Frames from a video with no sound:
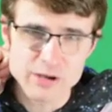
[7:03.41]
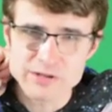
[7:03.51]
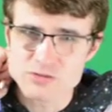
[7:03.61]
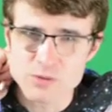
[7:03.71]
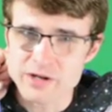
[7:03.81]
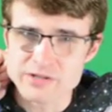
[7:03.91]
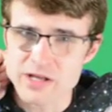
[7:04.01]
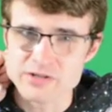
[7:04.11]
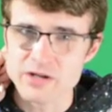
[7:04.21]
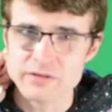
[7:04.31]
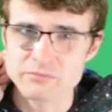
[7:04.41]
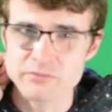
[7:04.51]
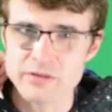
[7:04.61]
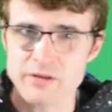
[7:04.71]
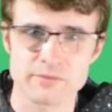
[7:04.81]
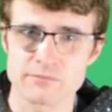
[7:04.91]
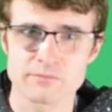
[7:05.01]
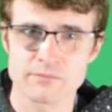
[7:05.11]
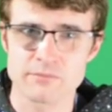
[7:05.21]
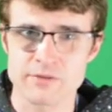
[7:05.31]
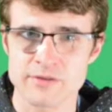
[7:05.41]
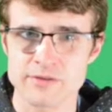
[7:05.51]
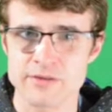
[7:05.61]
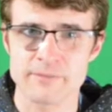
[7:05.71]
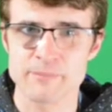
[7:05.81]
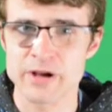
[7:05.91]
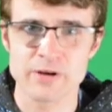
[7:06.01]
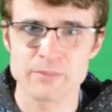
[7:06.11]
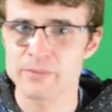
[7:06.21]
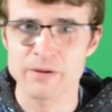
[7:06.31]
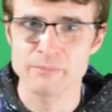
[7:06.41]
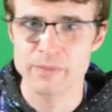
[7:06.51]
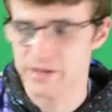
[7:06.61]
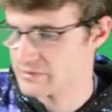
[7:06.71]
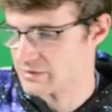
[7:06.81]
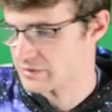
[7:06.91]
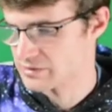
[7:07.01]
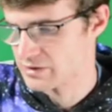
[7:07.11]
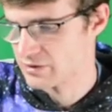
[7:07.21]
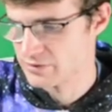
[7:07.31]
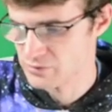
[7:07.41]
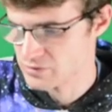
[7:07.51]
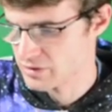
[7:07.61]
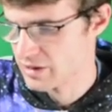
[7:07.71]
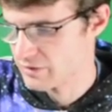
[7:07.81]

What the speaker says: I just want to touch on the bare minimum basics here, and those are